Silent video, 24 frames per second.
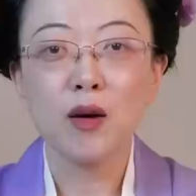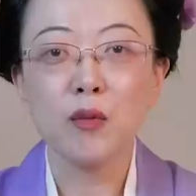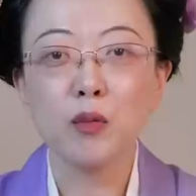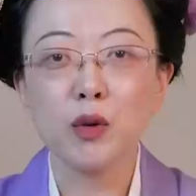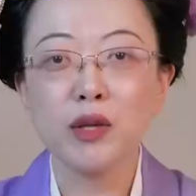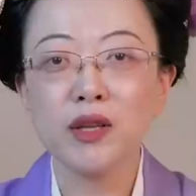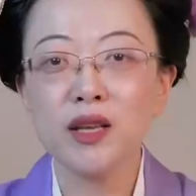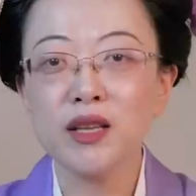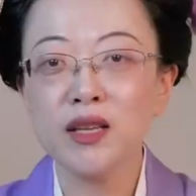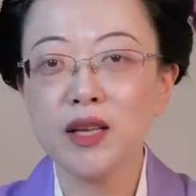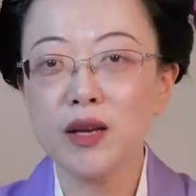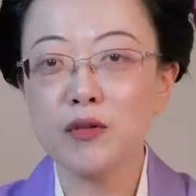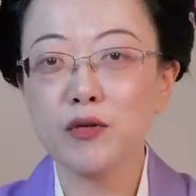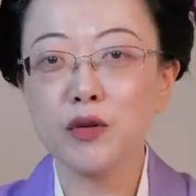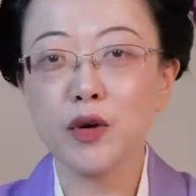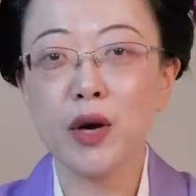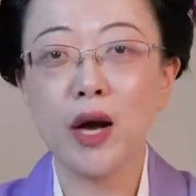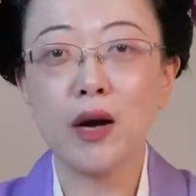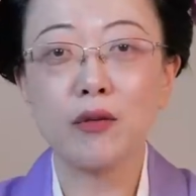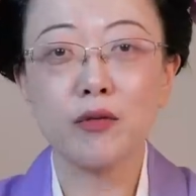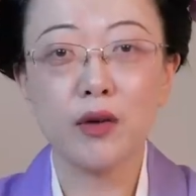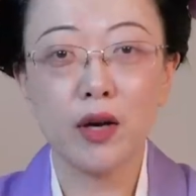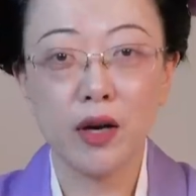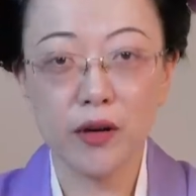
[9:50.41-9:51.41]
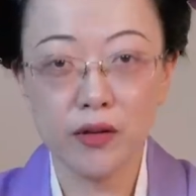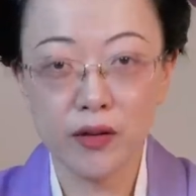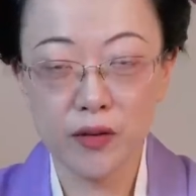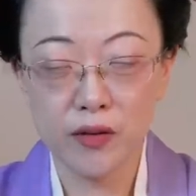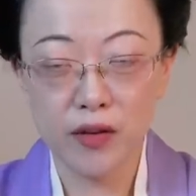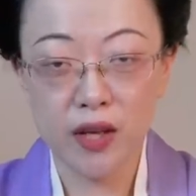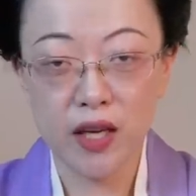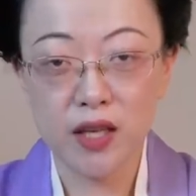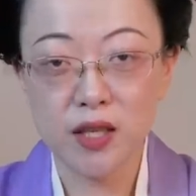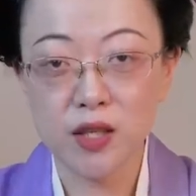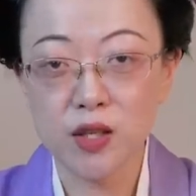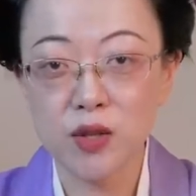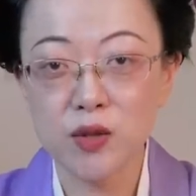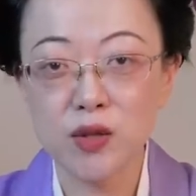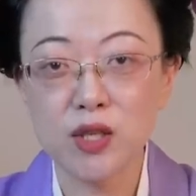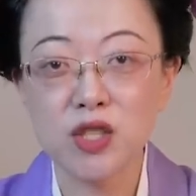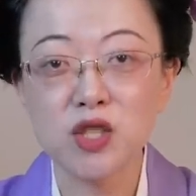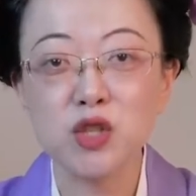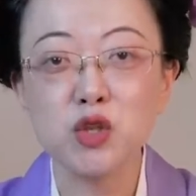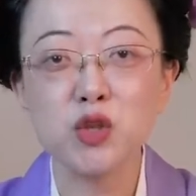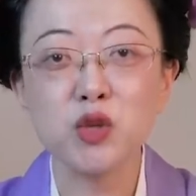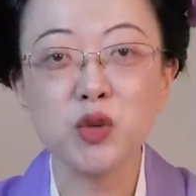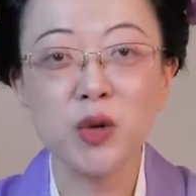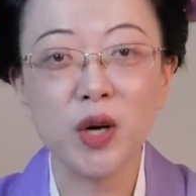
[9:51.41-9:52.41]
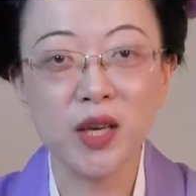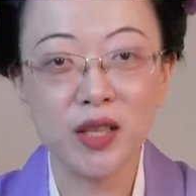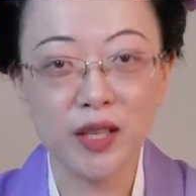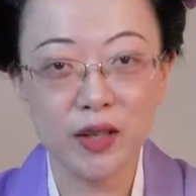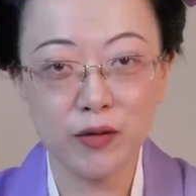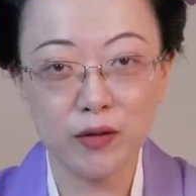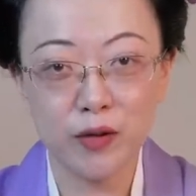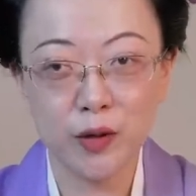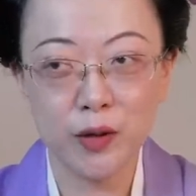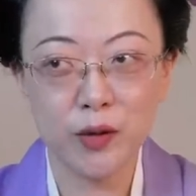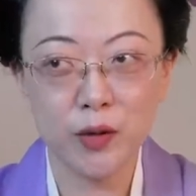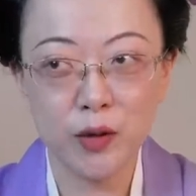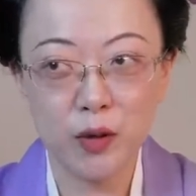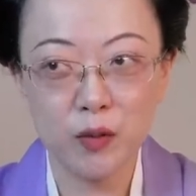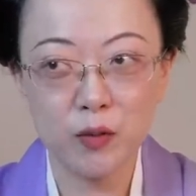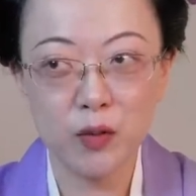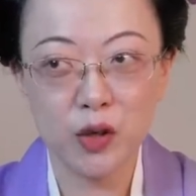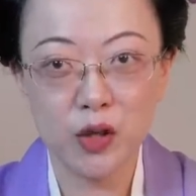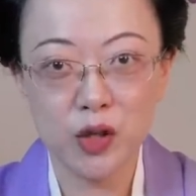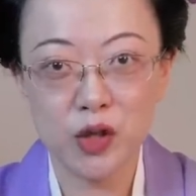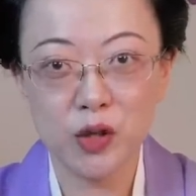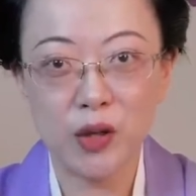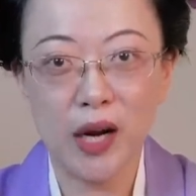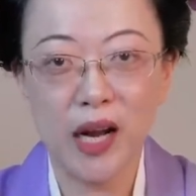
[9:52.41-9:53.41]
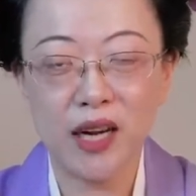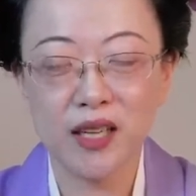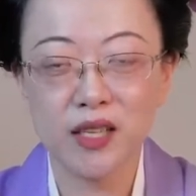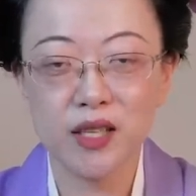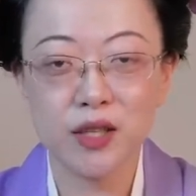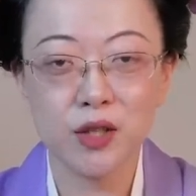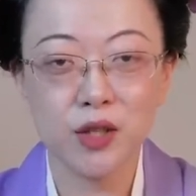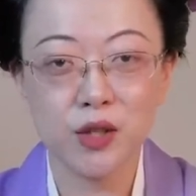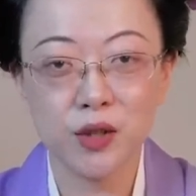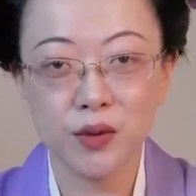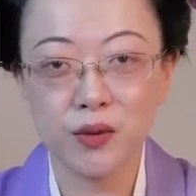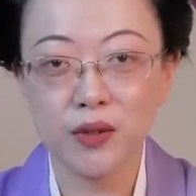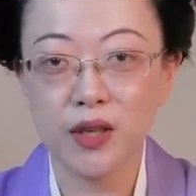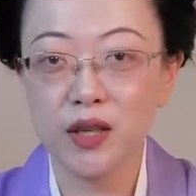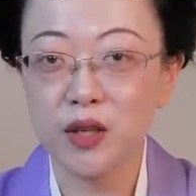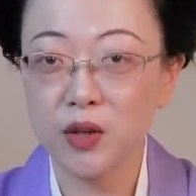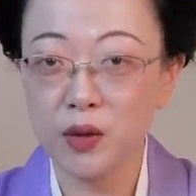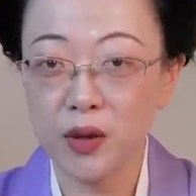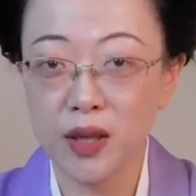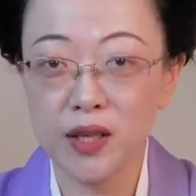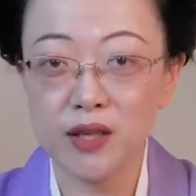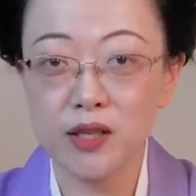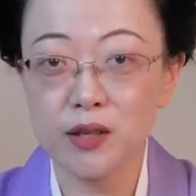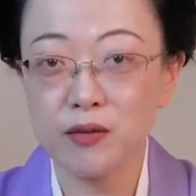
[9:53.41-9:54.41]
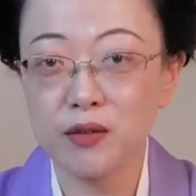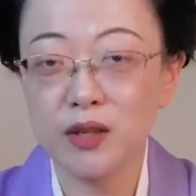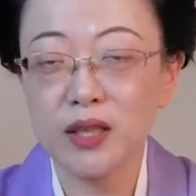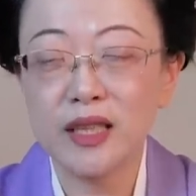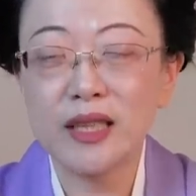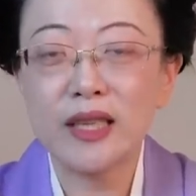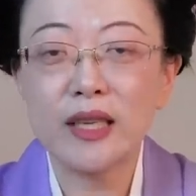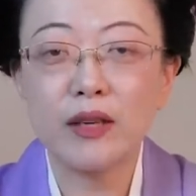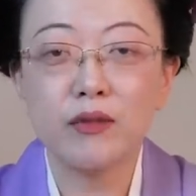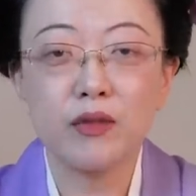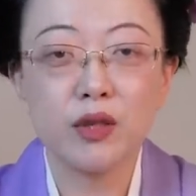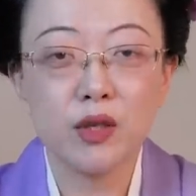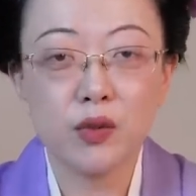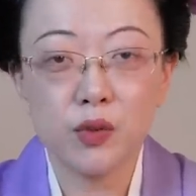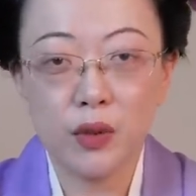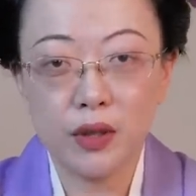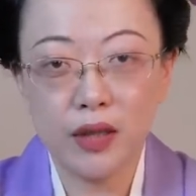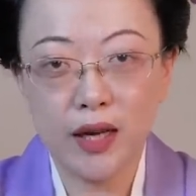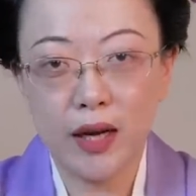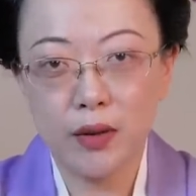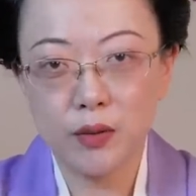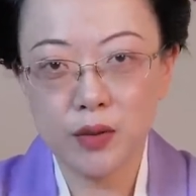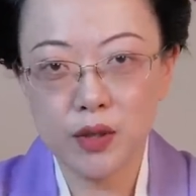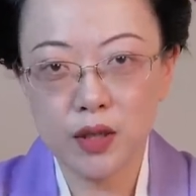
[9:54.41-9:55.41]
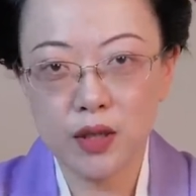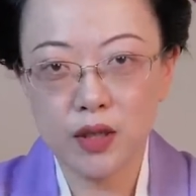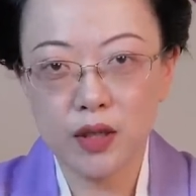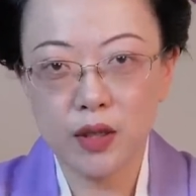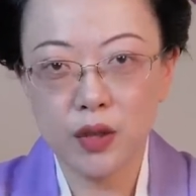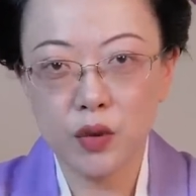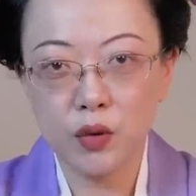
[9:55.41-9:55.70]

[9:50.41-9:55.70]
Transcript: But then if you have other things you strongly feel you're more attracted to, then you can definitely leave this one out.